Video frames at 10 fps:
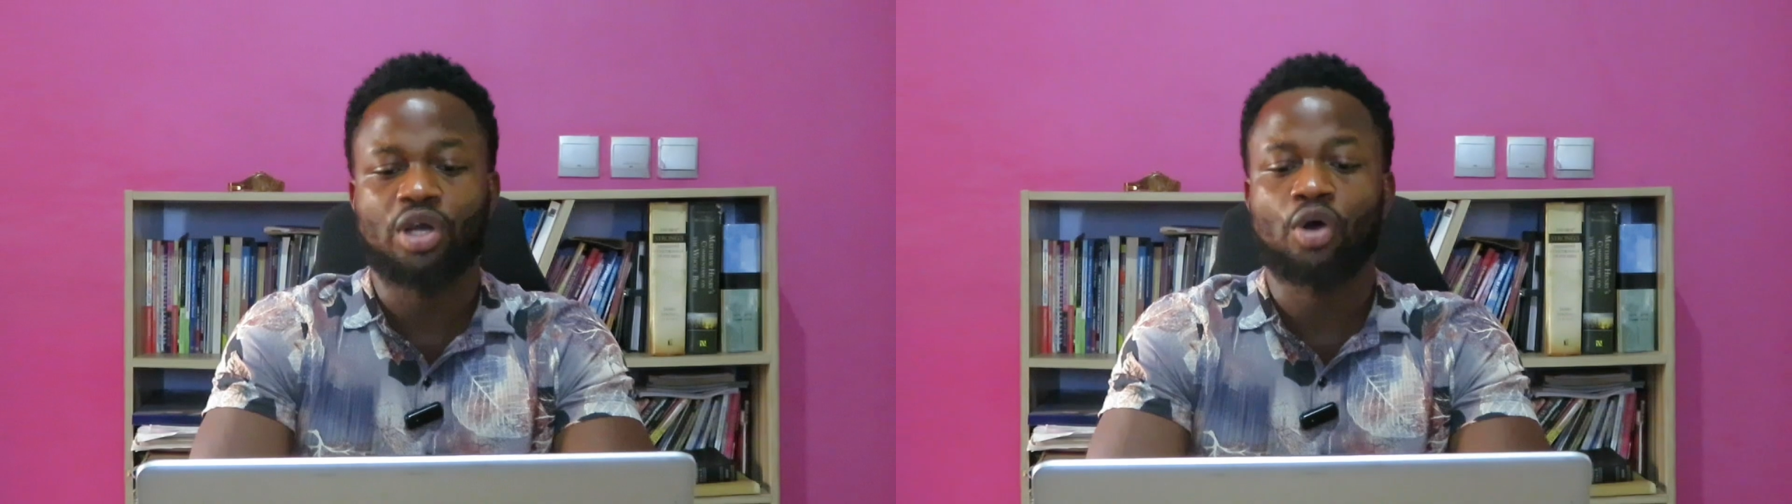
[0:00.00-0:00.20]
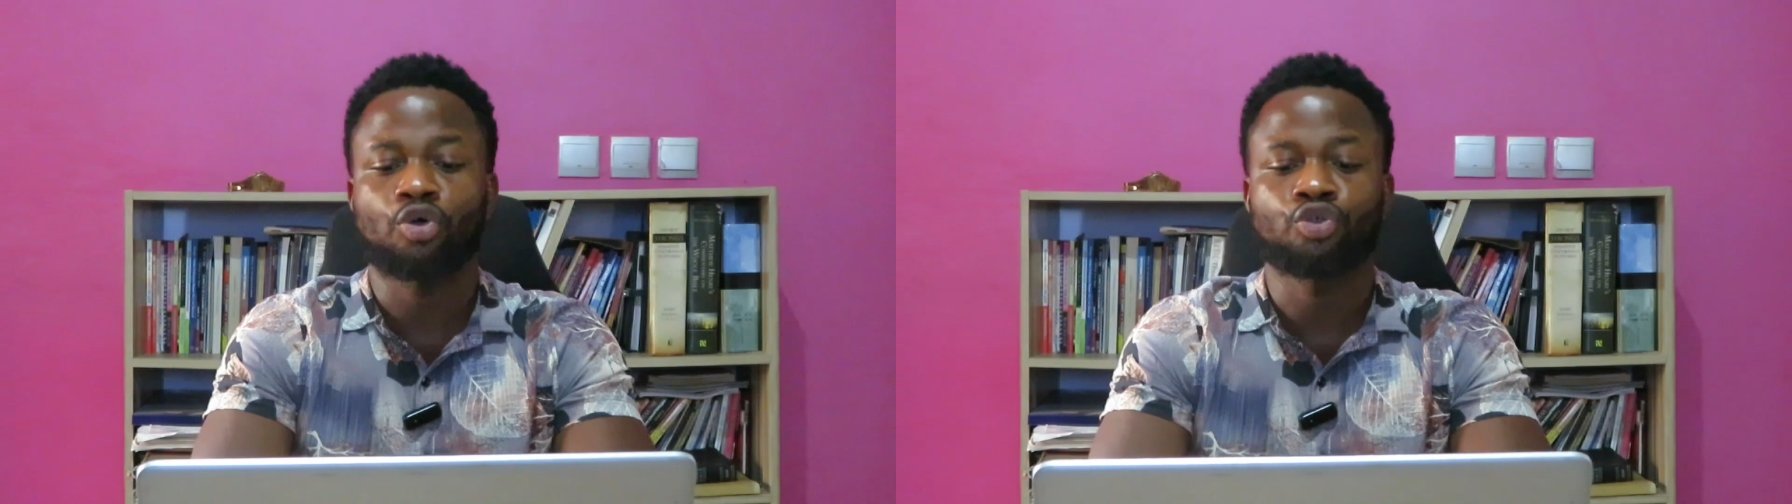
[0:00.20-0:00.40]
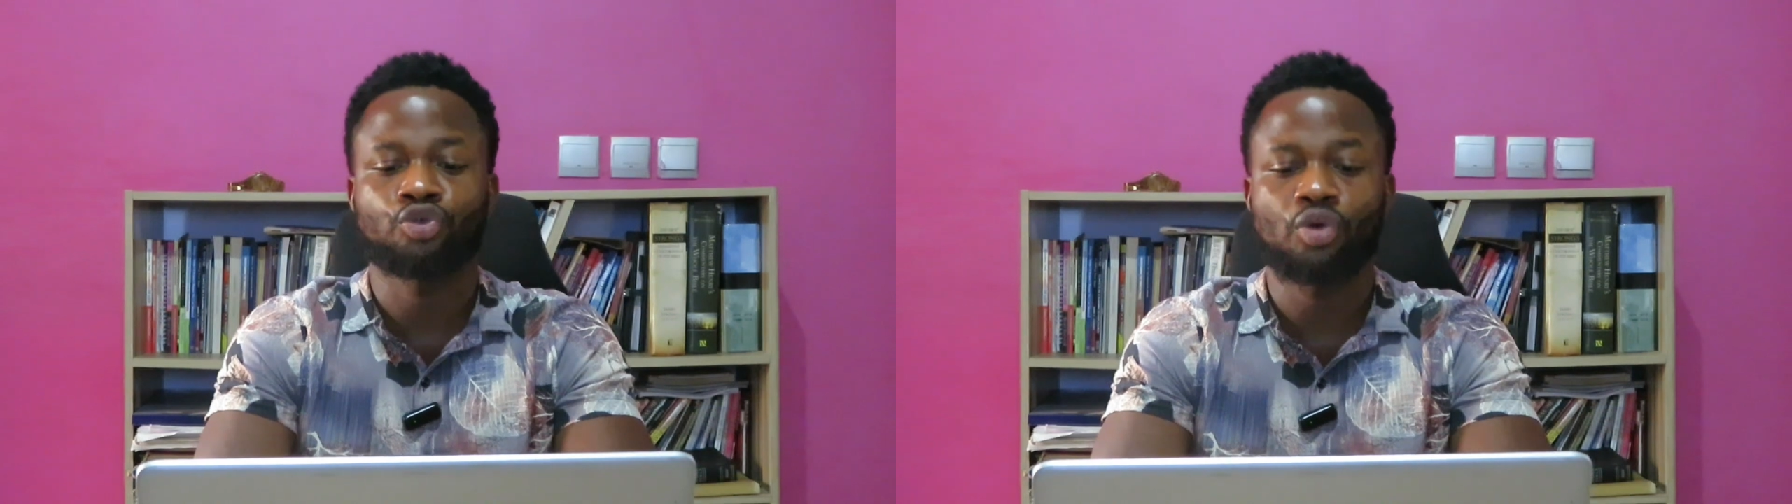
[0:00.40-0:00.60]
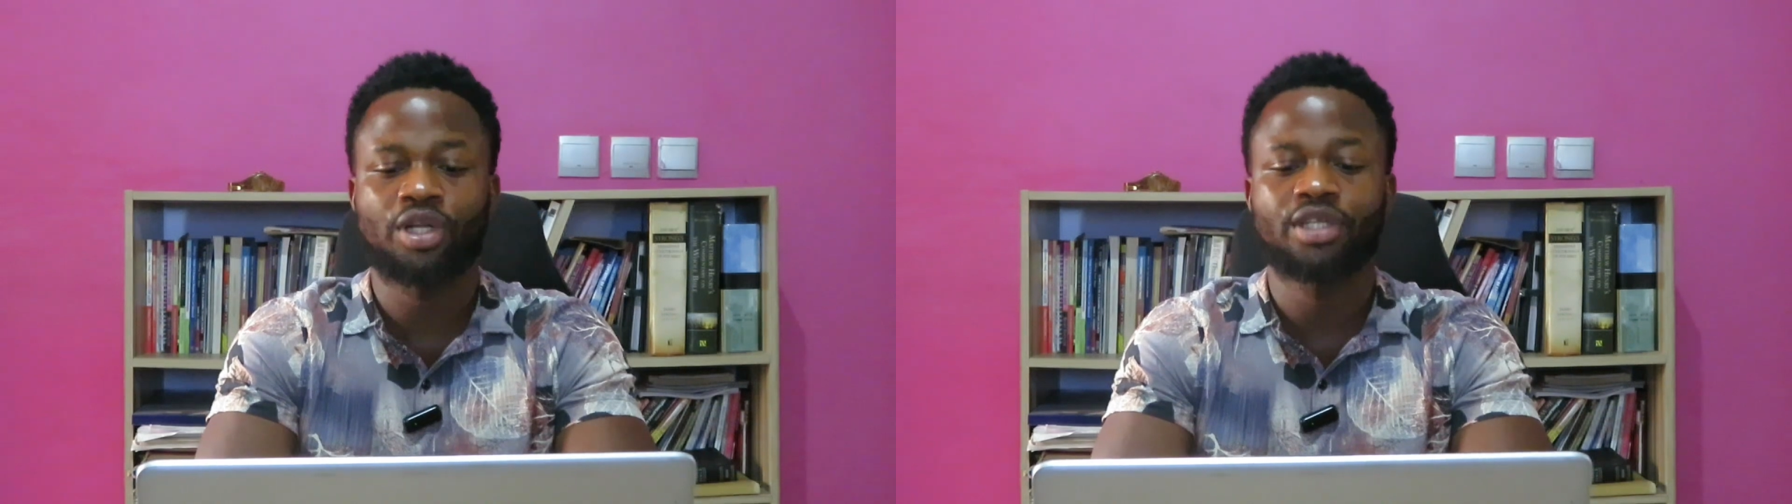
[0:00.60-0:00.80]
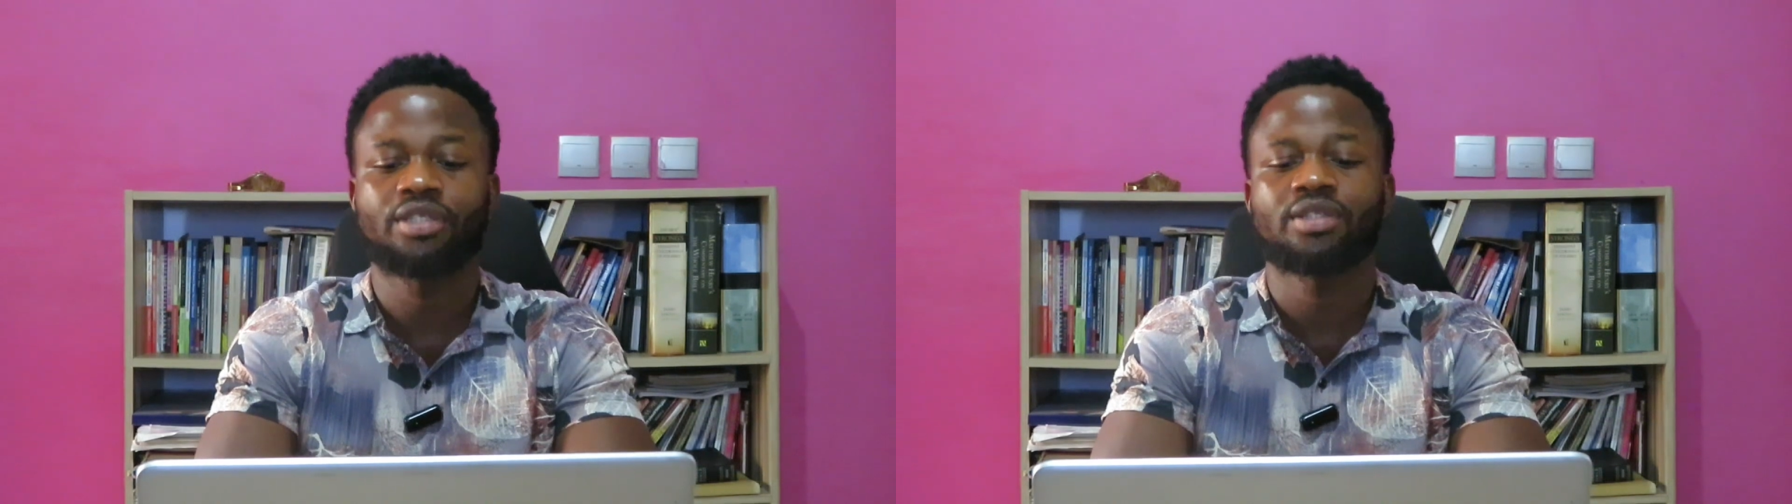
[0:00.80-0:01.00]
So you are
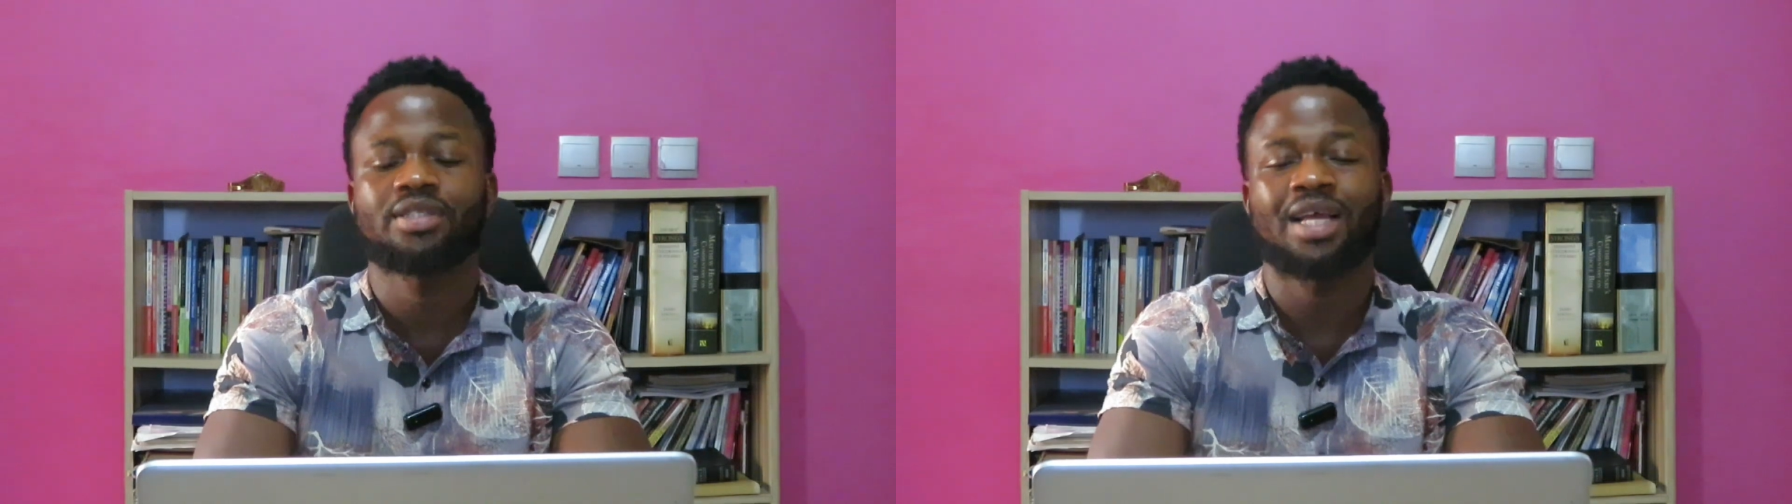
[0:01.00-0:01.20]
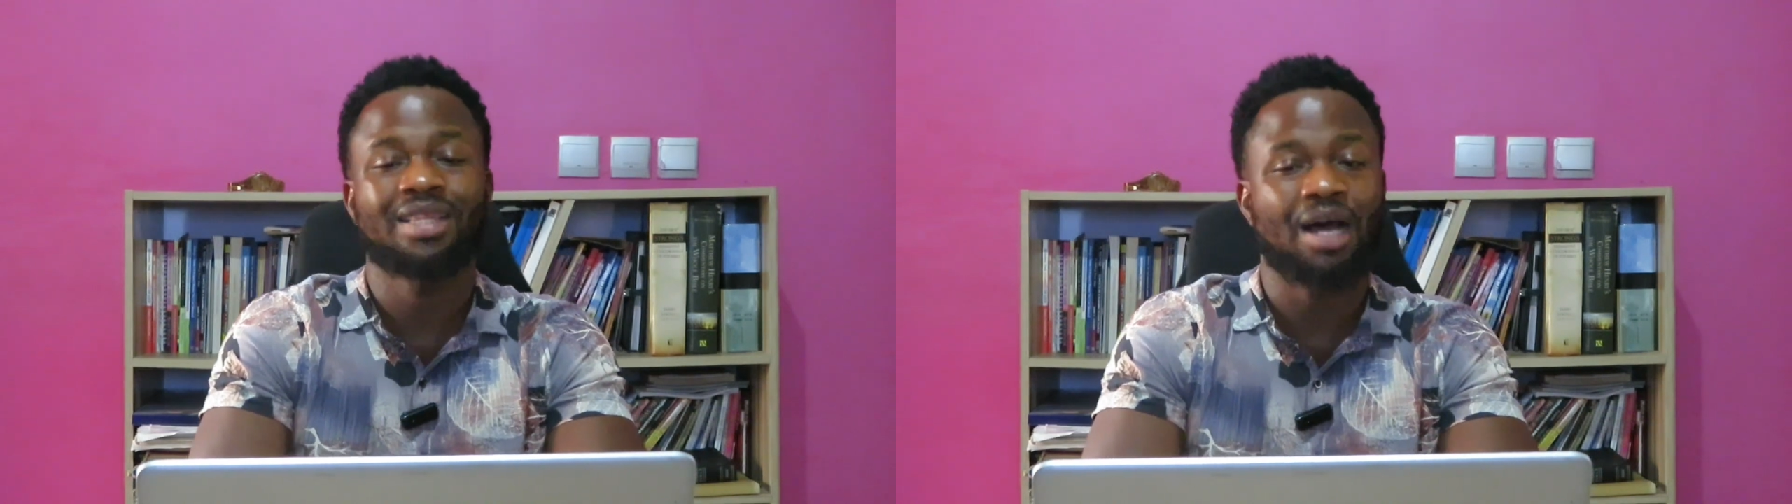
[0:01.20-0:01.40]
controlling